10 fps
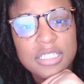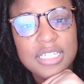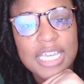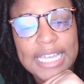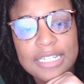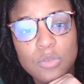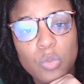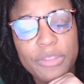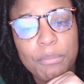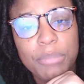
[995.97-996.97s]
kicked
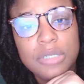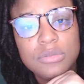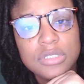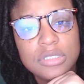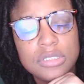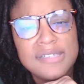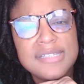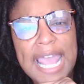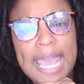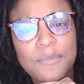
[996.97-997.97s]
with boots,
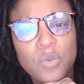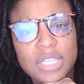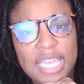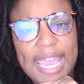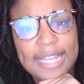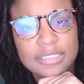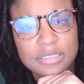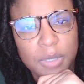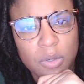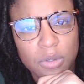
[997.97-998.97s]
stabbed with cactus
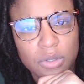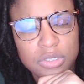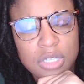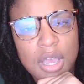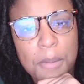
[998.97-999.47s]
pokers,